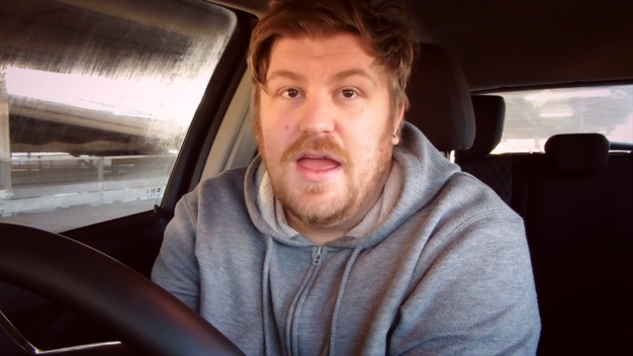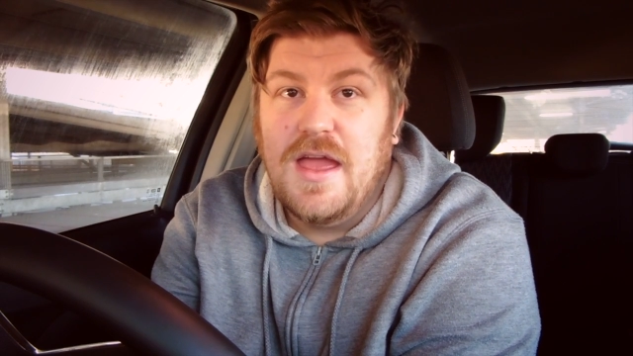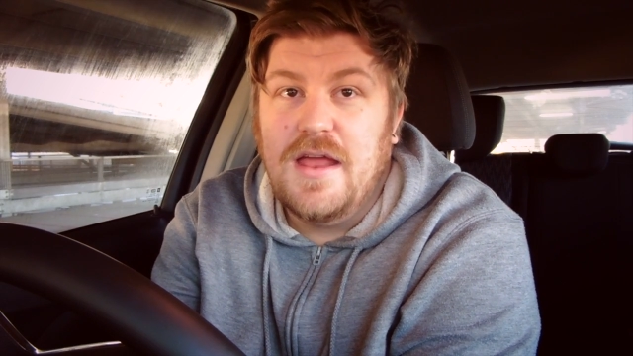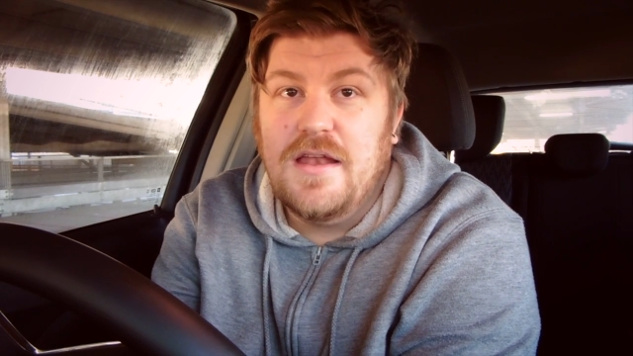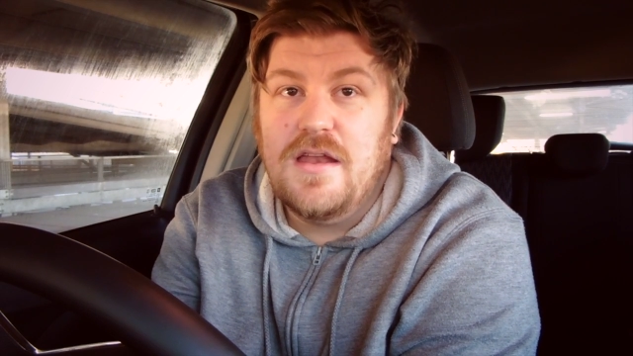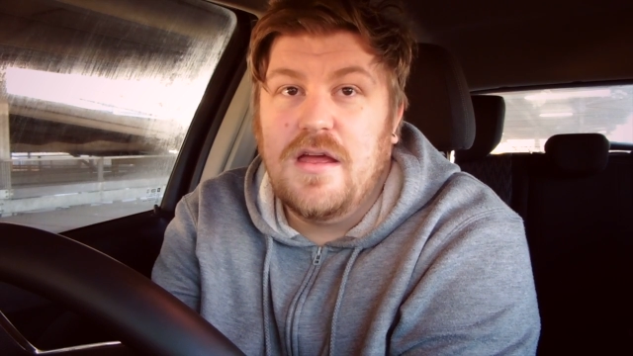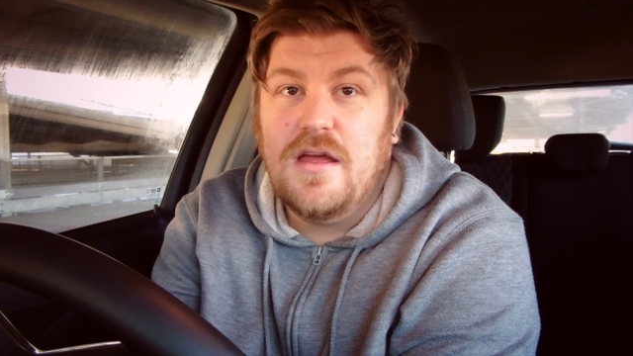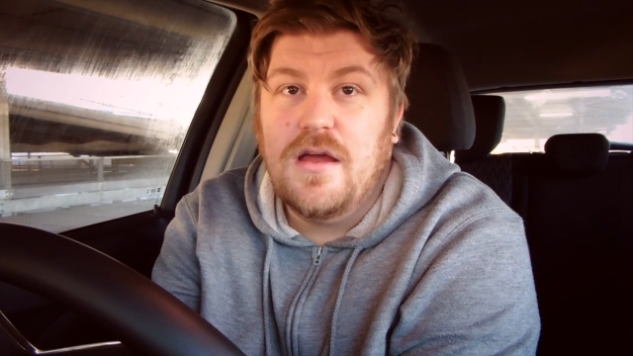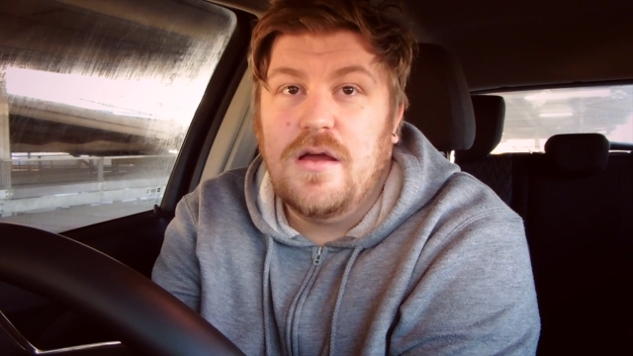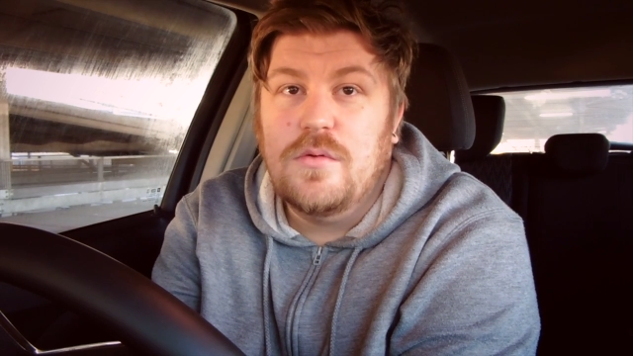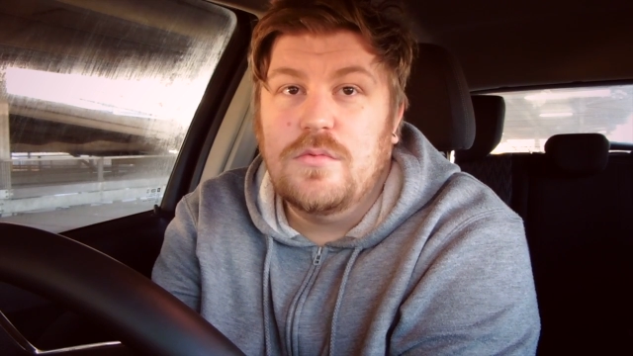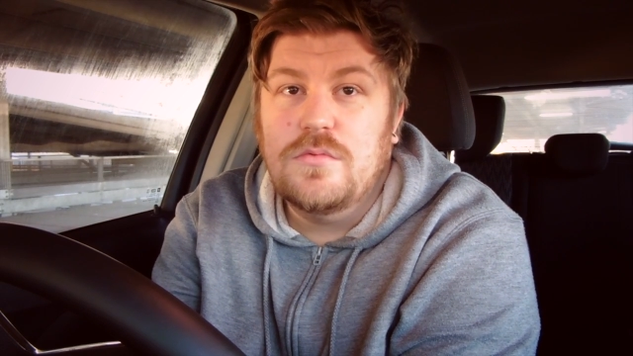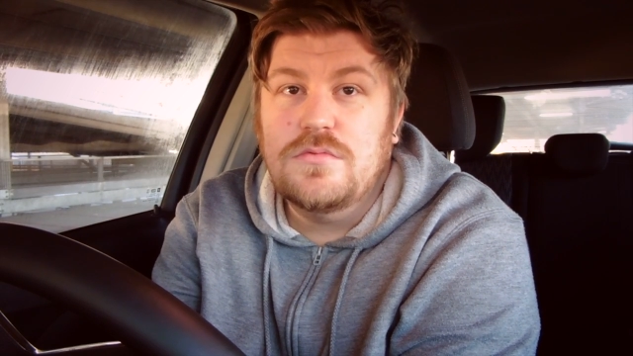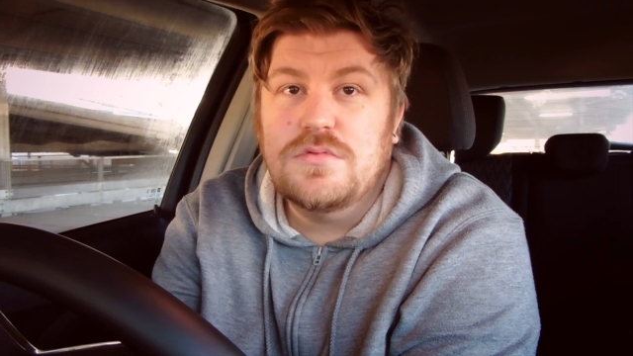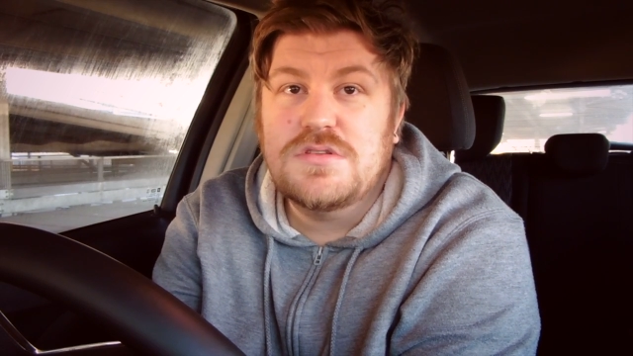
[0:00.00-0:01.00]
and we'll
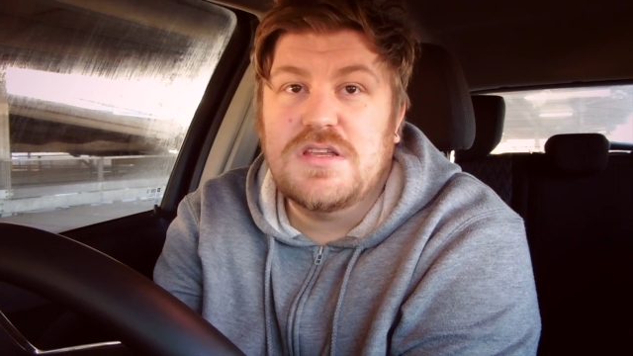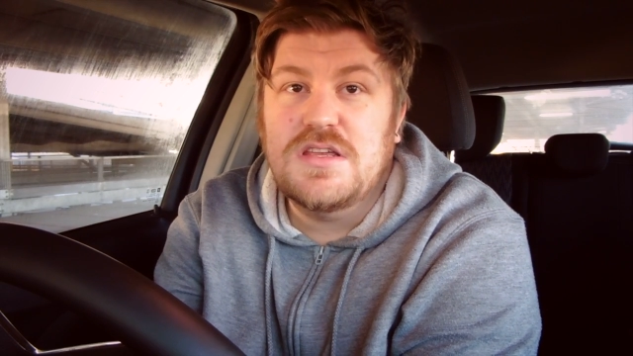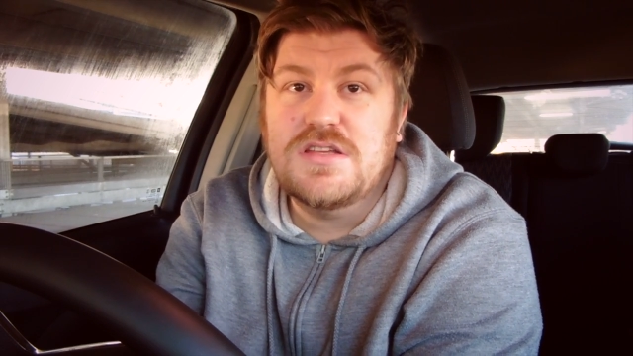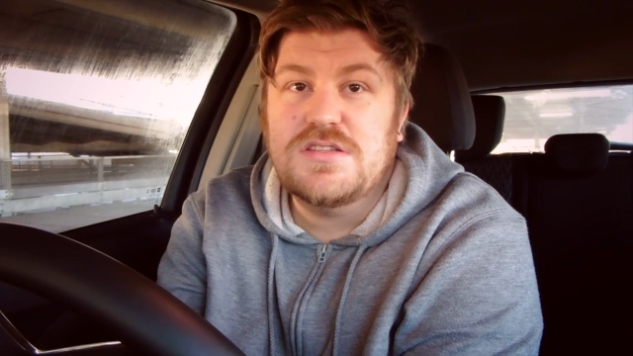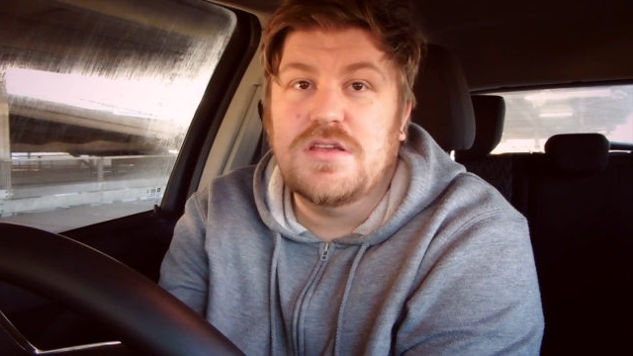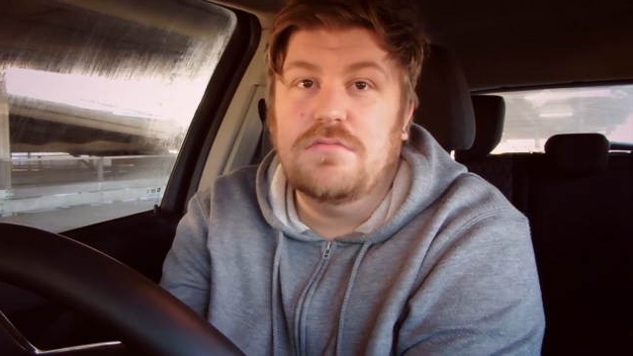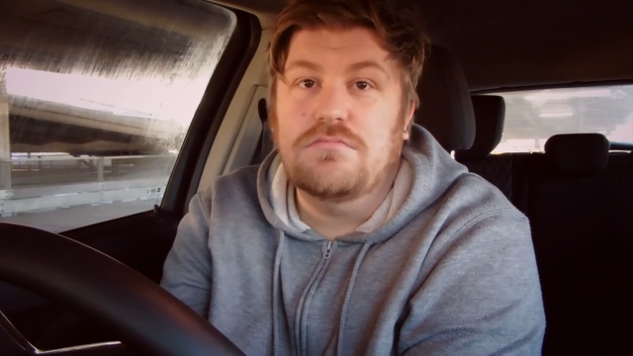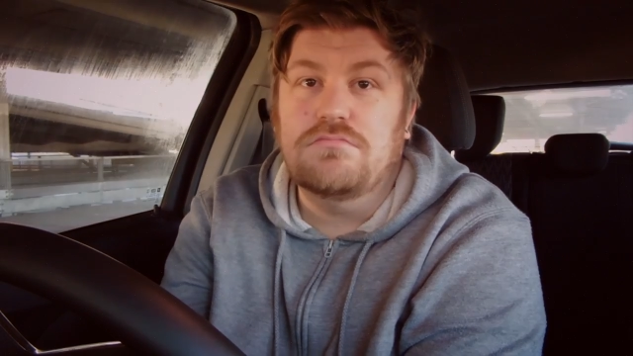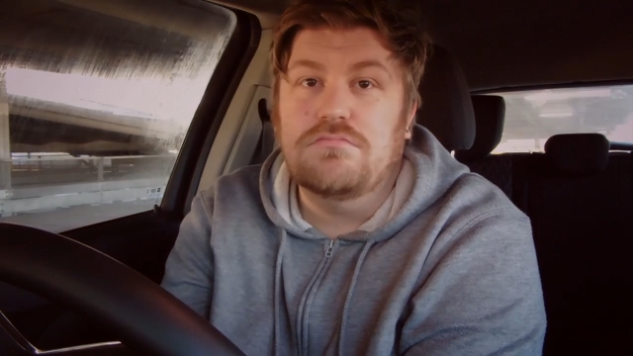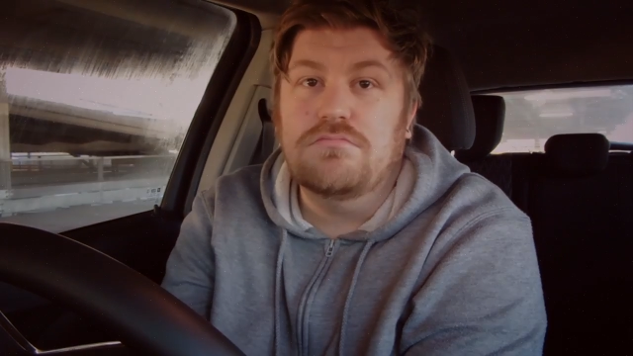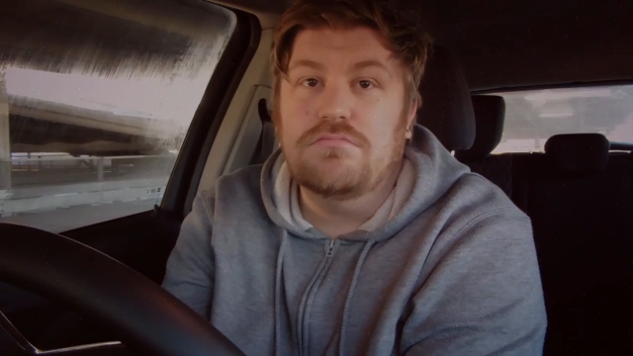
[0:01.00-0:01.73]
see you soon.